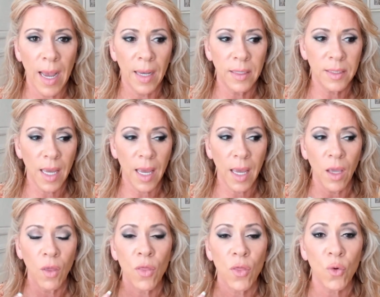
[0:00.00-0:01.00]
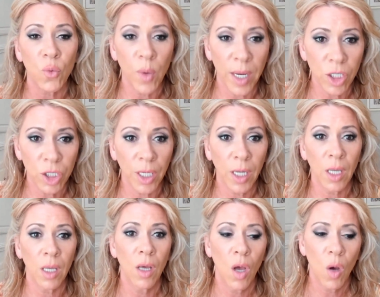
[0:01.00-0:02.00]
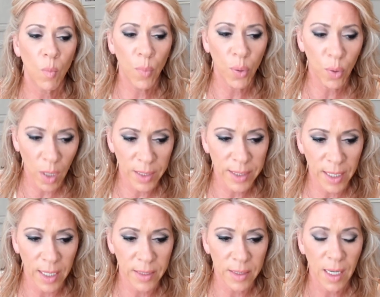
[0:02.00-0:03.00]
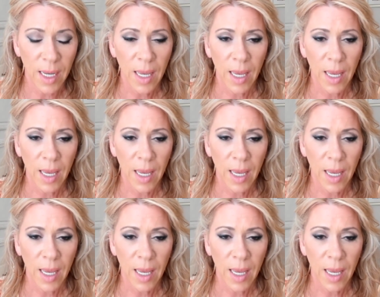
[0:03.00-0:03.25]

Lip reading: as a threshing process.